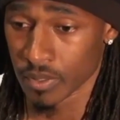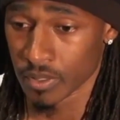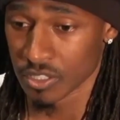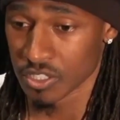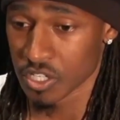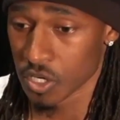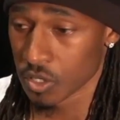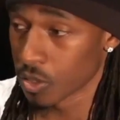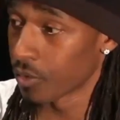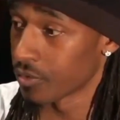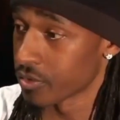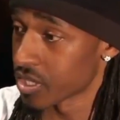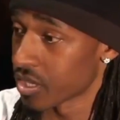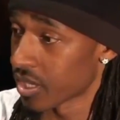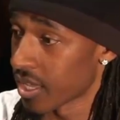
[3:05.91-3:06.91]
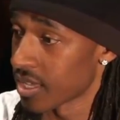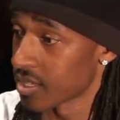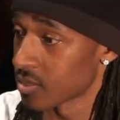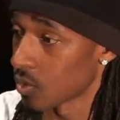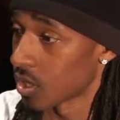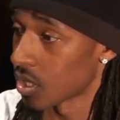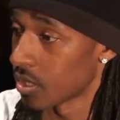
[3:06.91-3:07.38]
the turnovers and
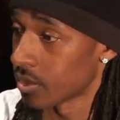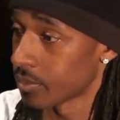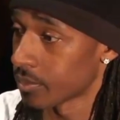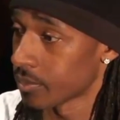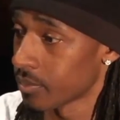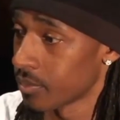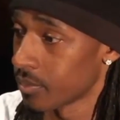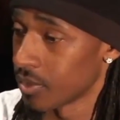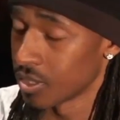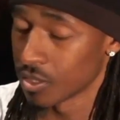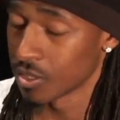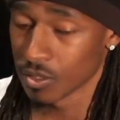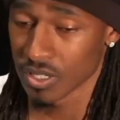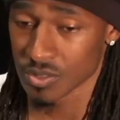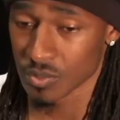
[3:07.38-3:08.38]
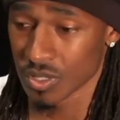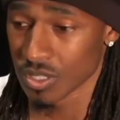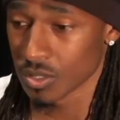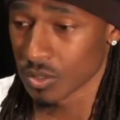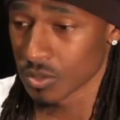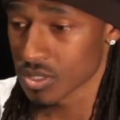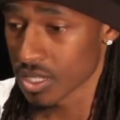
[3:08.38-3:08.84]
things will come. You know, that's one
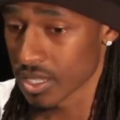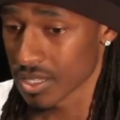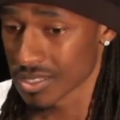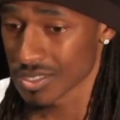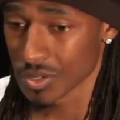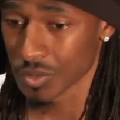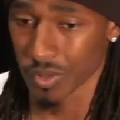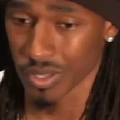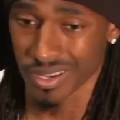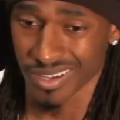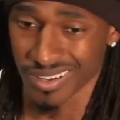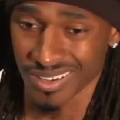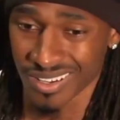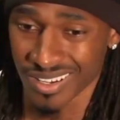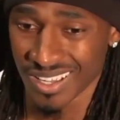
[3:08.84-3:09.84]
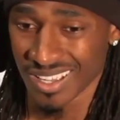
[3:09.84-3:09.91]
of those things to where